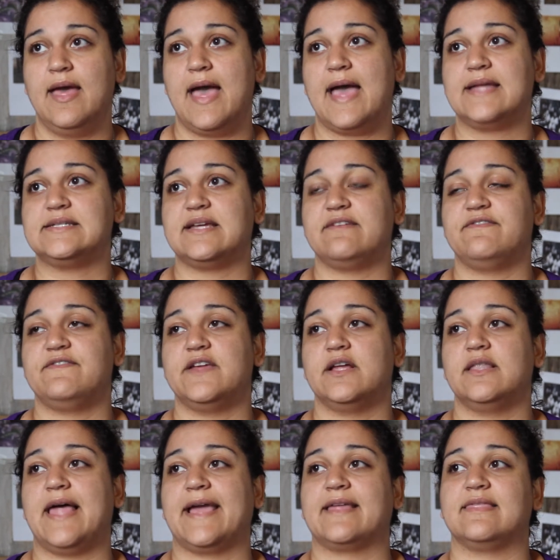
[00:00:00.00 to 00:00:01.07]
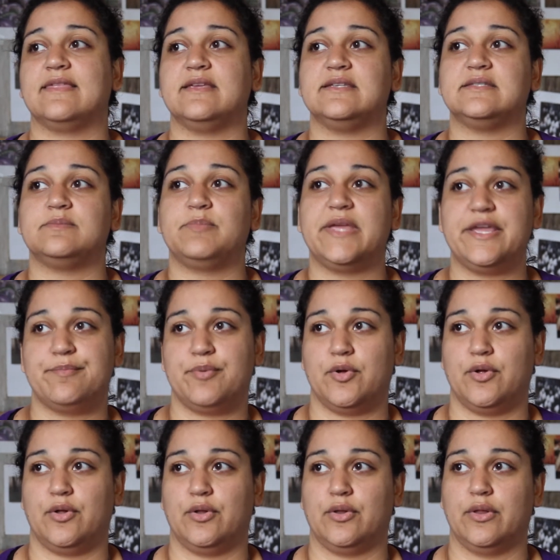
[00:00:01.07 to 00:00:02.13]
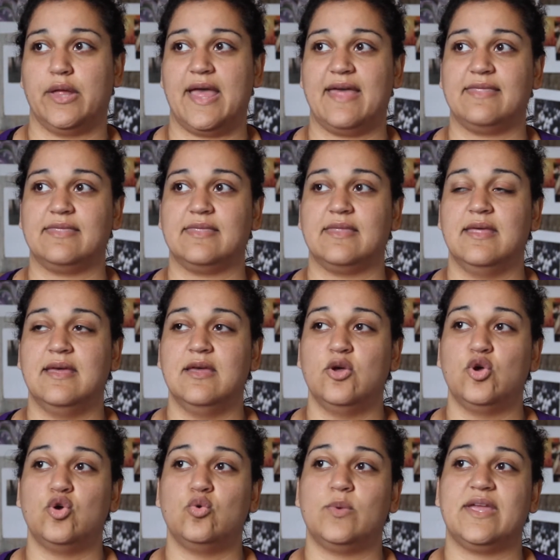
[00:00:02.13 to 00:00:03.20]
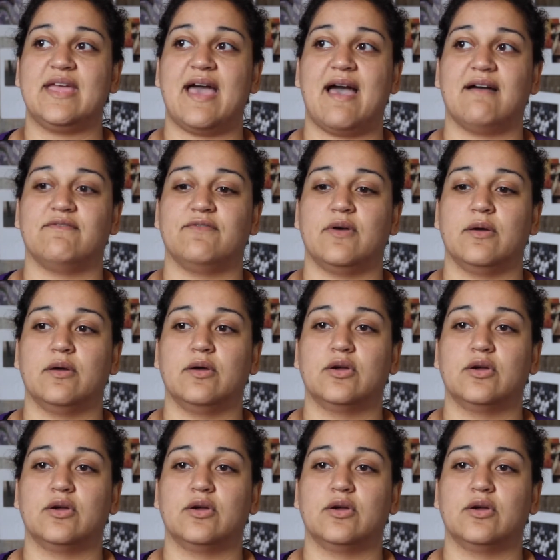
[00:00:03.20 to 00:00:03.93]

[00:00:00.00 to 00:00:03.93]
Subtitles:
And I feel like these people and who we have